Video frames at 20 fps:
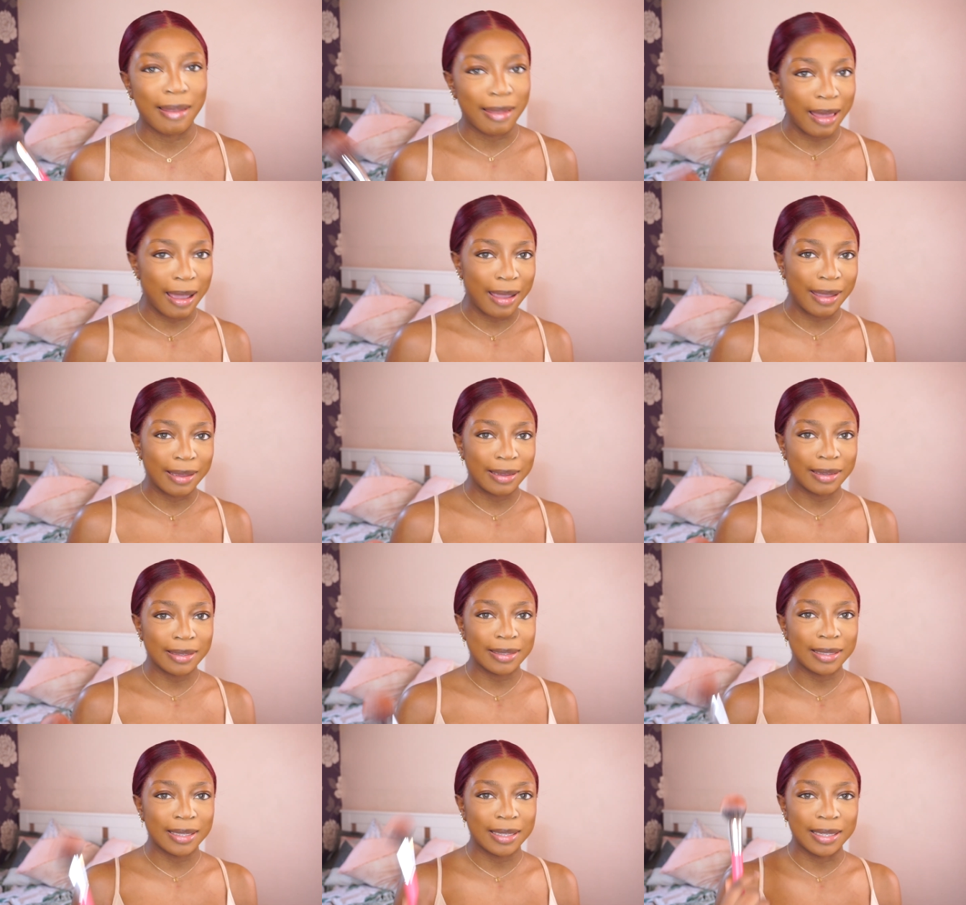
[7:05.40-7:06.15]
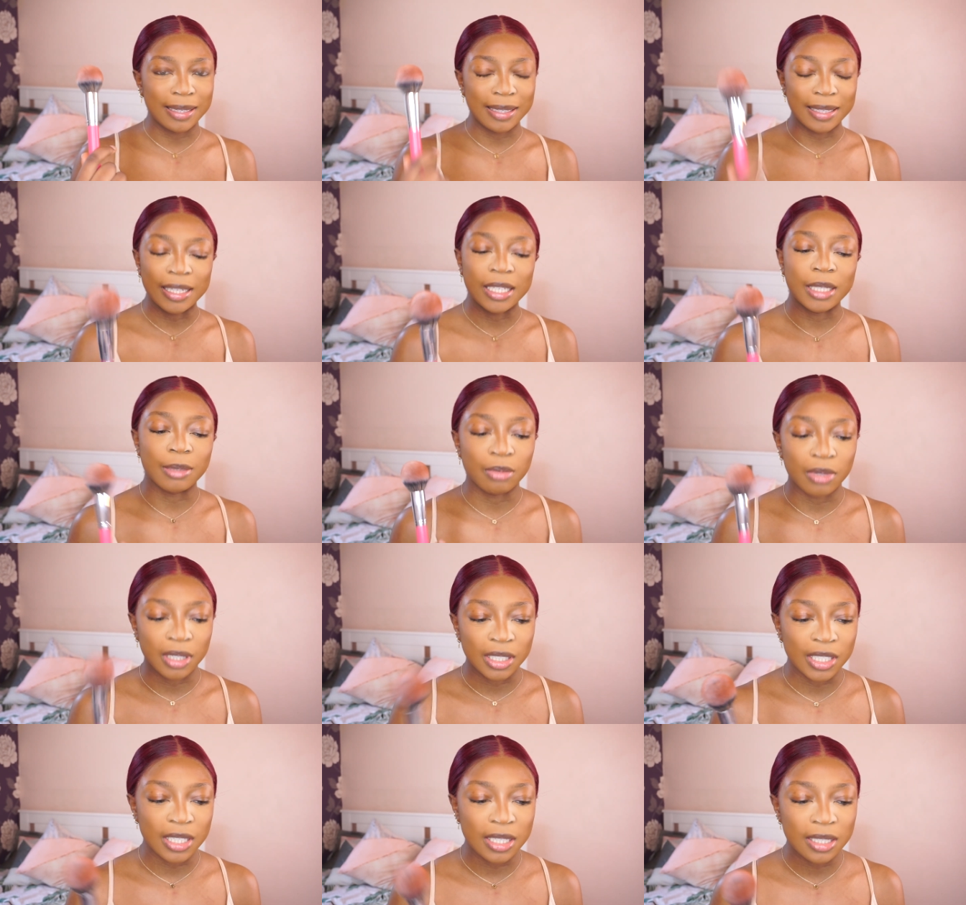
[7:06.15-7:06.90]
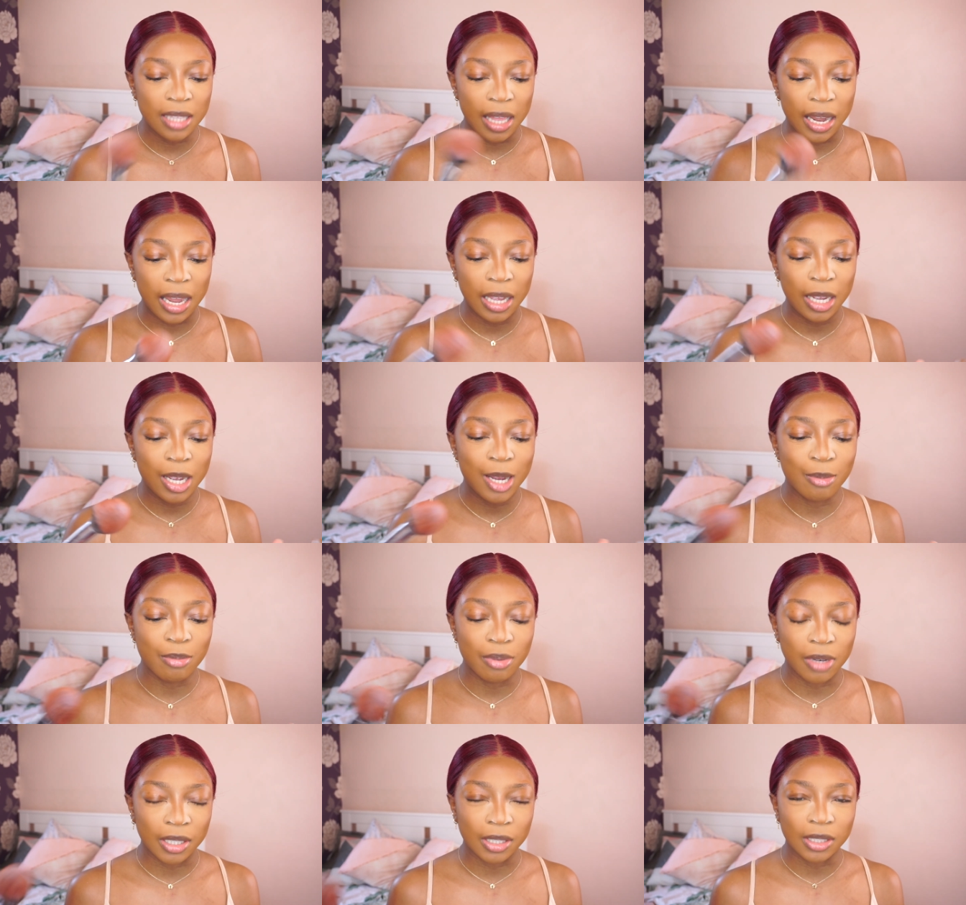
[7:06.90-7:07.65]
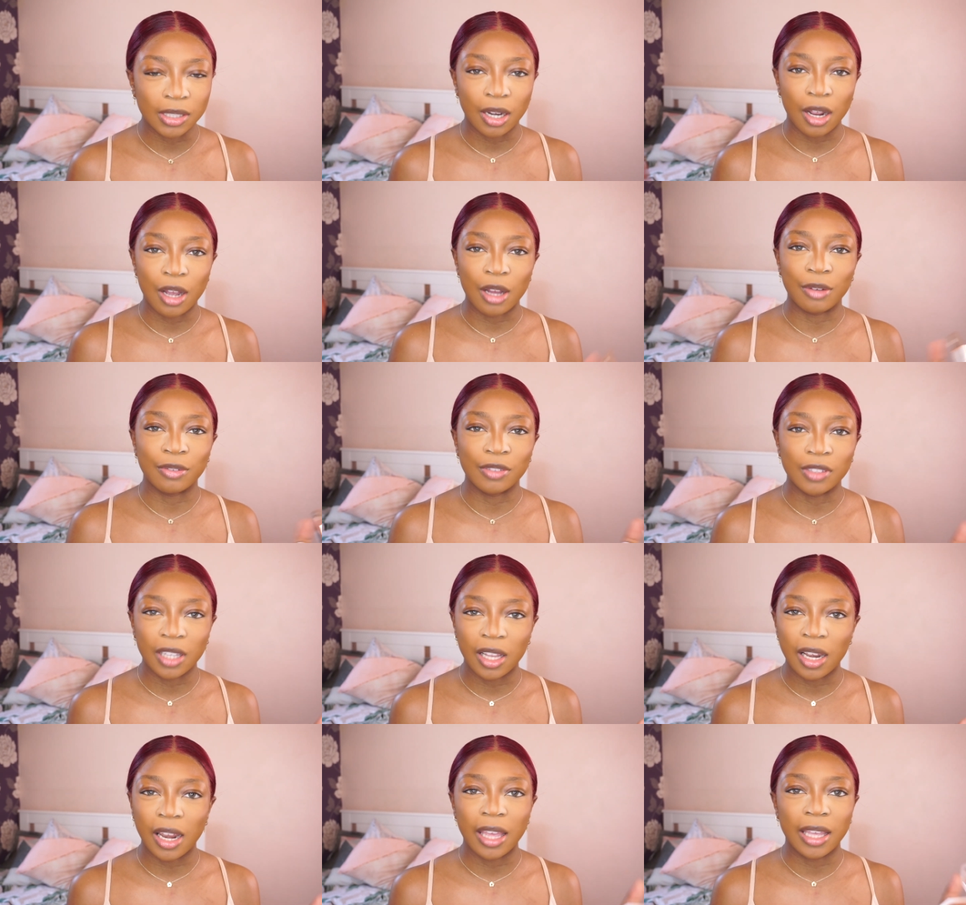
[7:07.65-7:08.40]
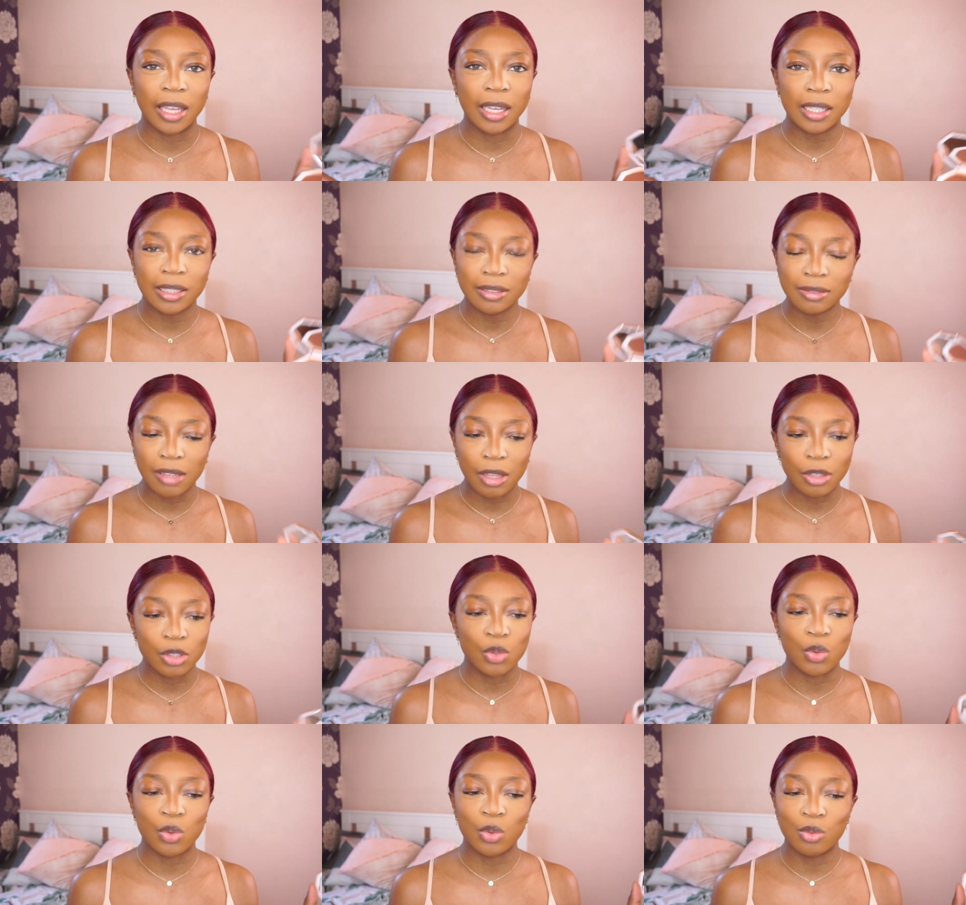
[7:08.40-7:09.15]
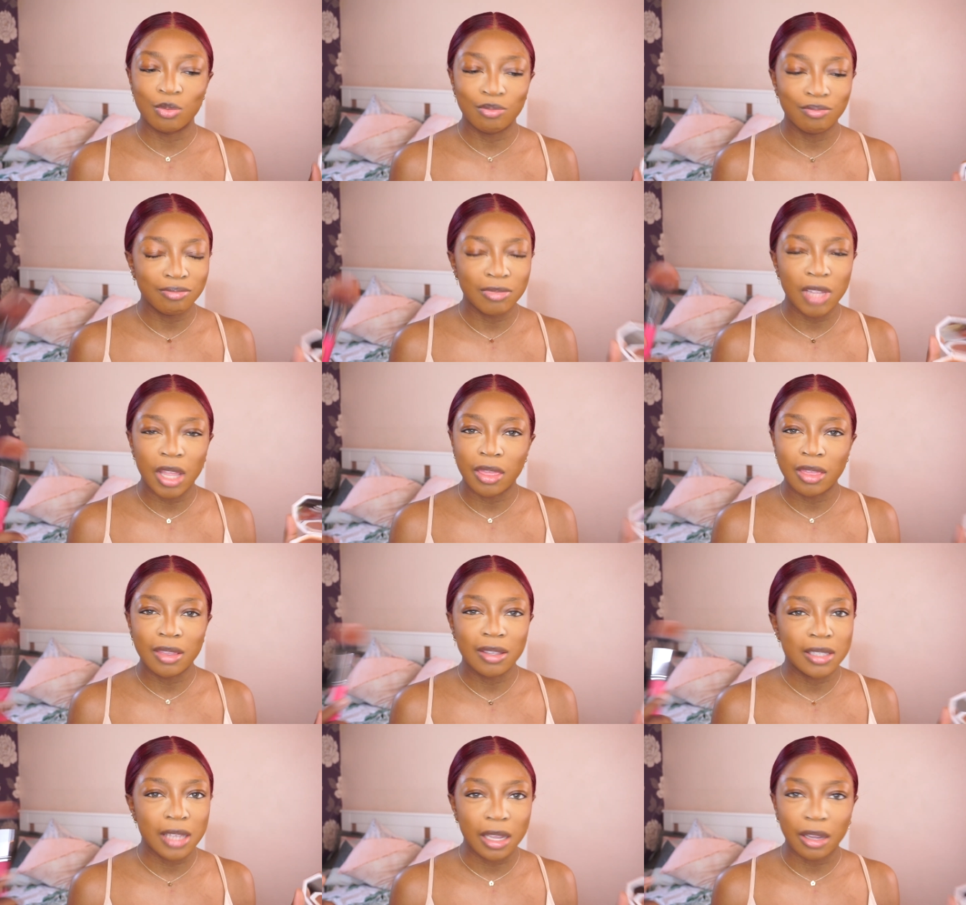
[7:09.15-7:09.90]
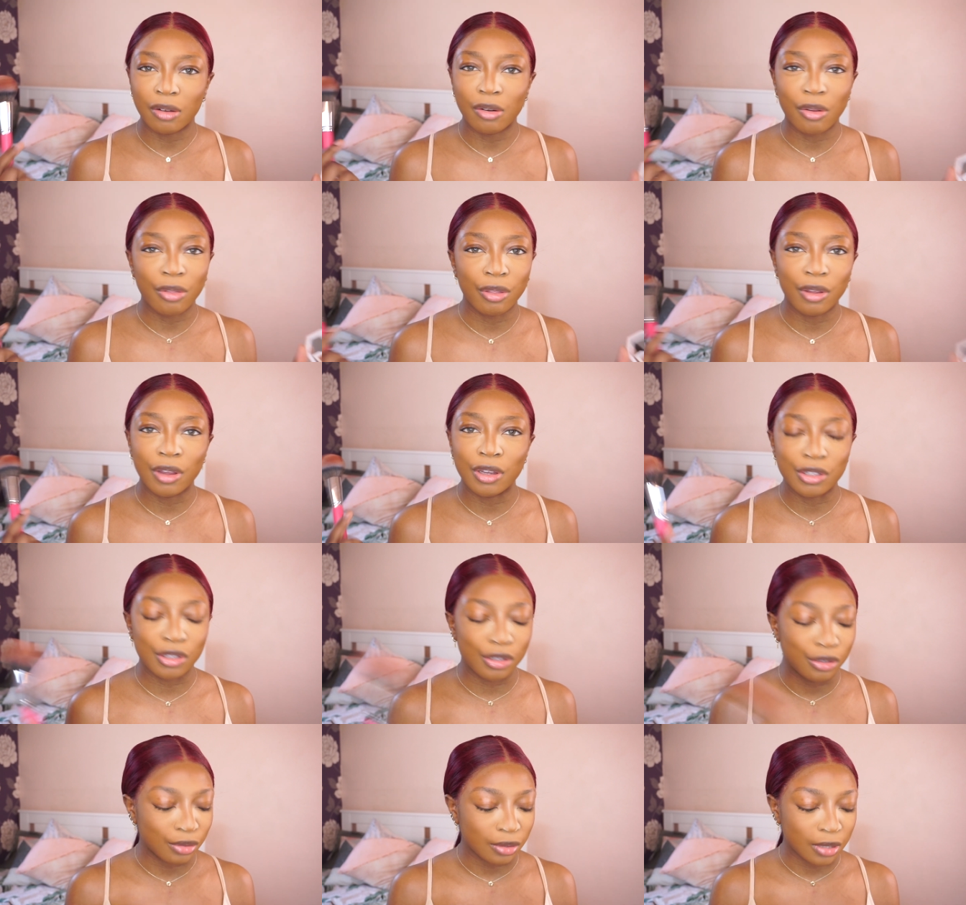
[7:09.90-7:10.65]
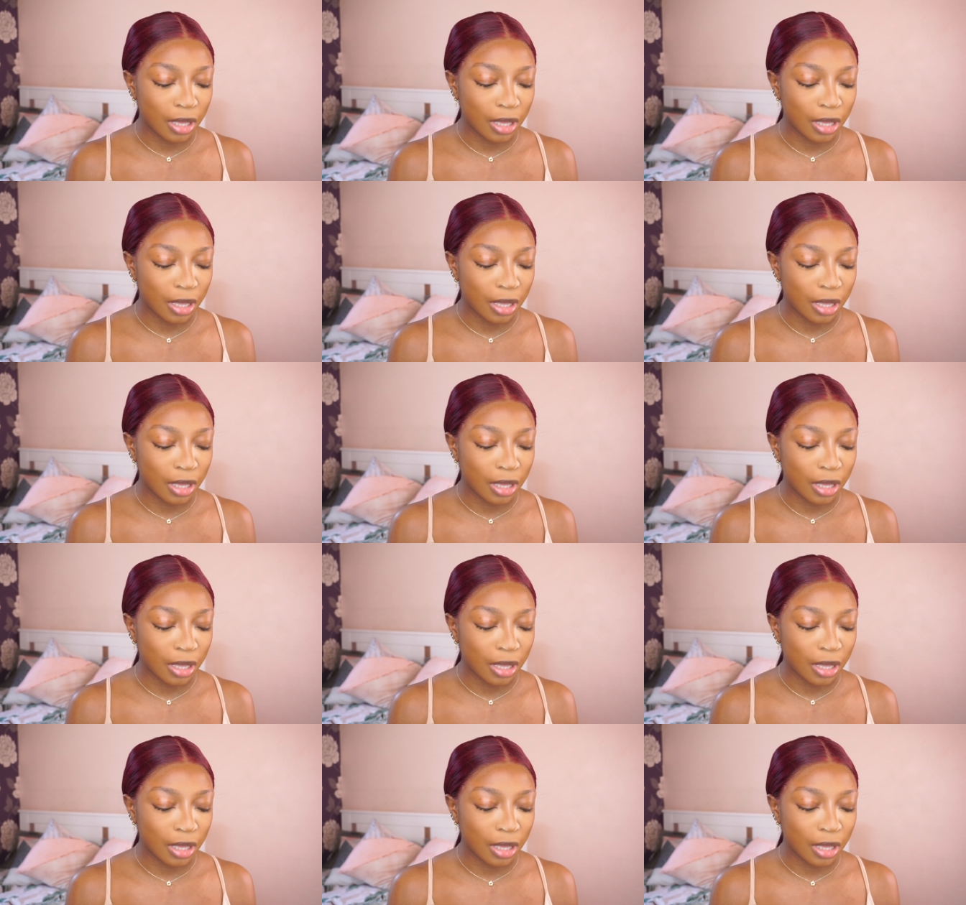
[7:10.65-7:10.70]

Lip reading: like clean brushes. I like a brush after like the second or third use.